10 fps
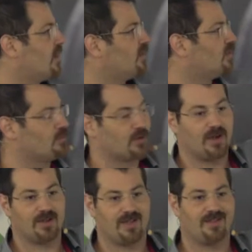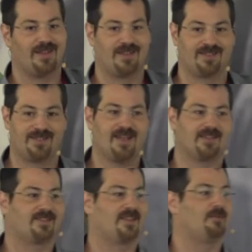case, we're going to take the
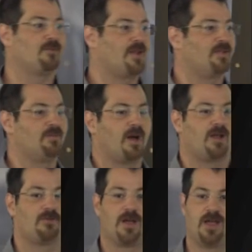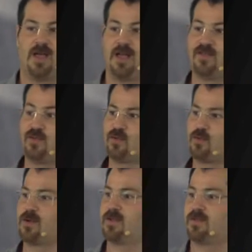exact same random byte array and
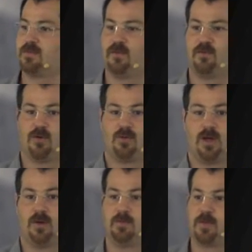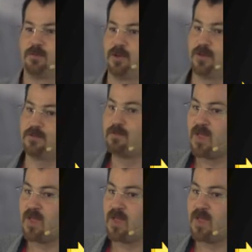sort it before we loop through it.